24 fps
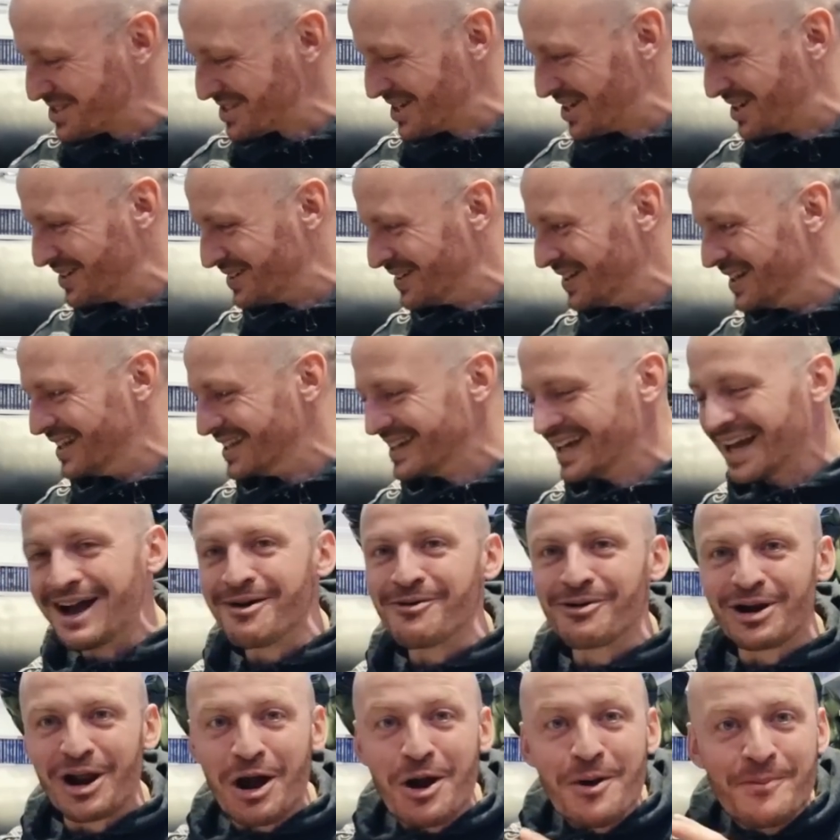So
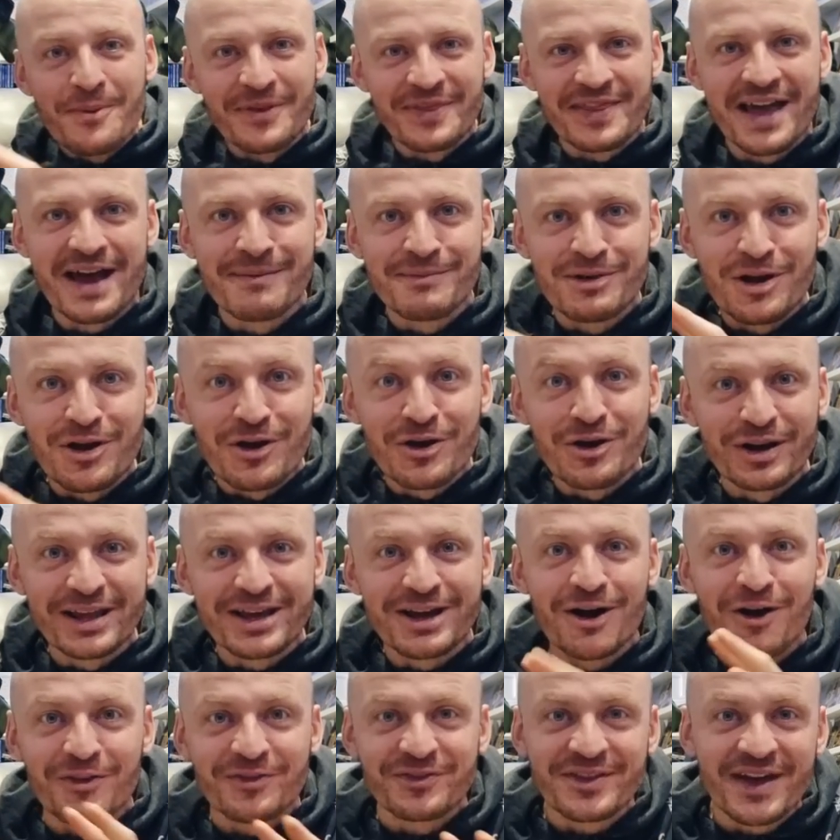yeah, we'll open them
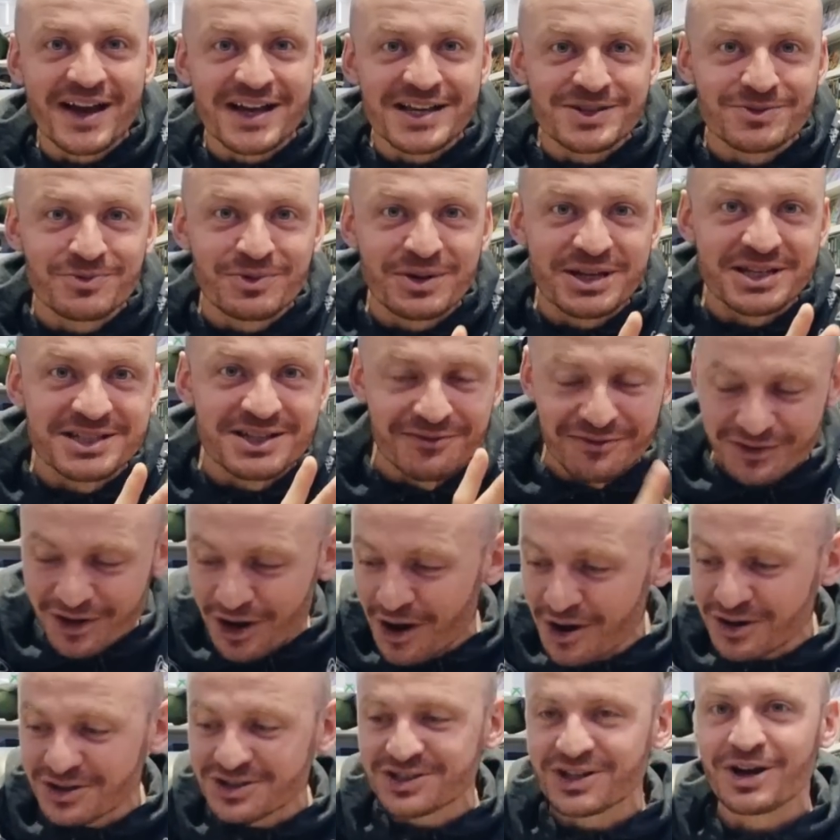early on next week's vlog.